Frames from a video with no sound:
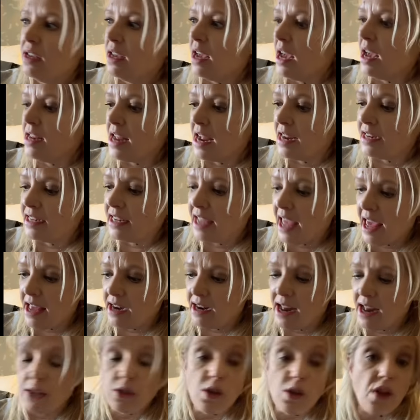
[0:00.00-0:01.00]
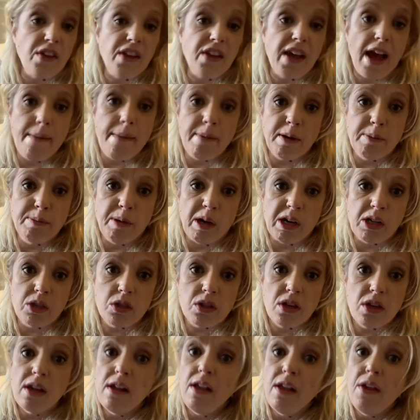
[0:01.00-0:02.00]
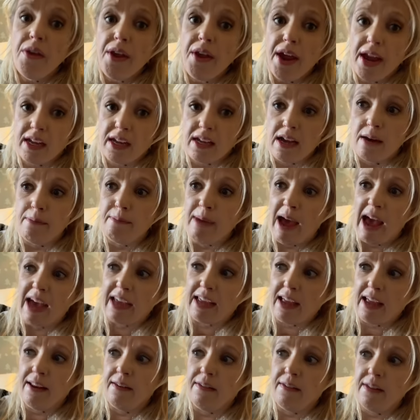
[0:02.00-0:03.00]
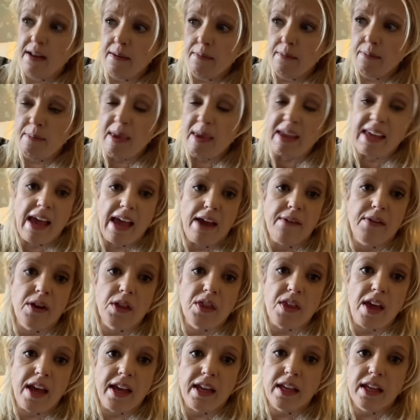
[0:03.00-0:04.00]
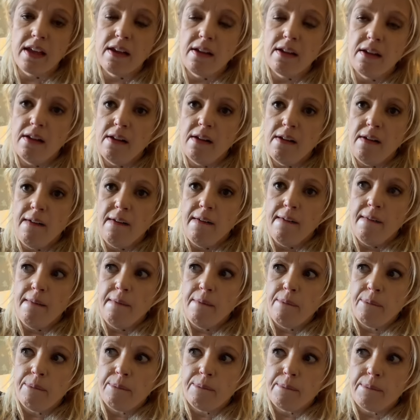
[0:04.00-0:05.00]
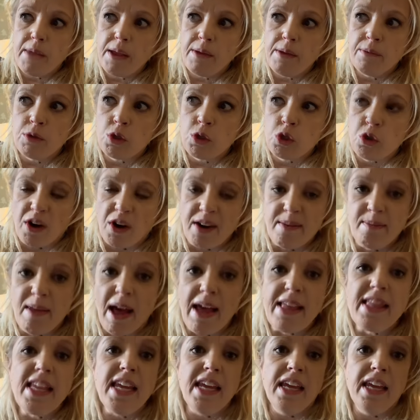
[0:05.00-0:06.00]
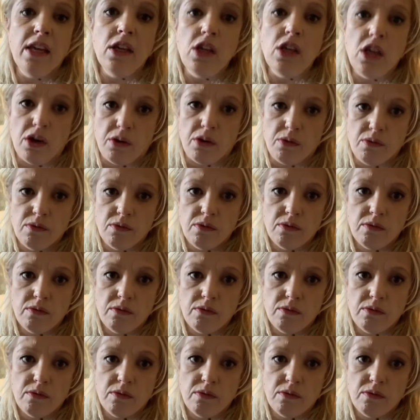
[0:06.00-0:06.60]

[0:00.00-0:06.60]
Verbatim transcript: and I'd decanonize all the comic books and come back and make everything streamline the EU.